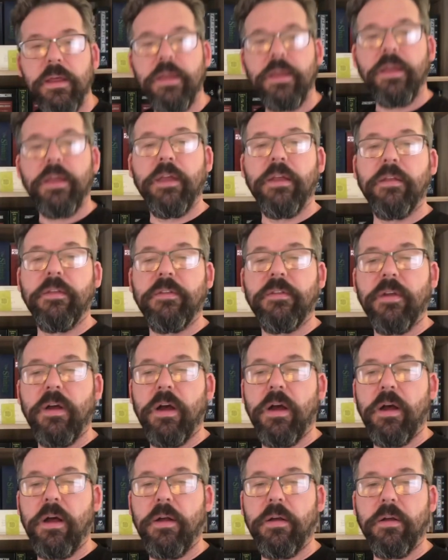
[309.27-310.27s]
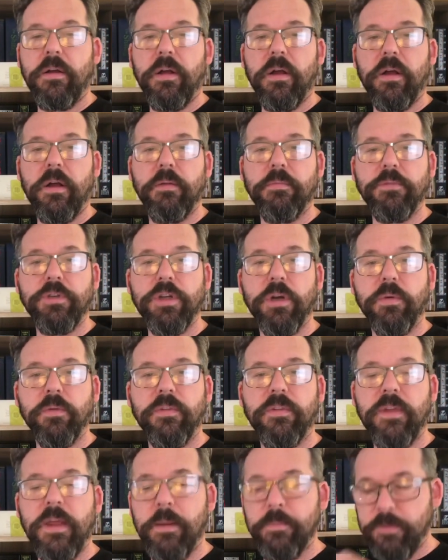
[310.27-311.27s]
is uh, um, Joan
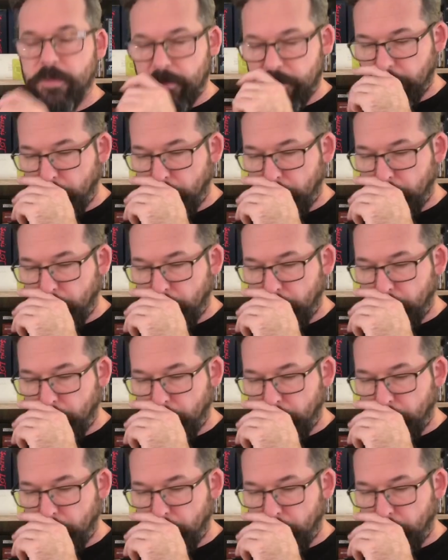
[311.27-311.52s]
Samson's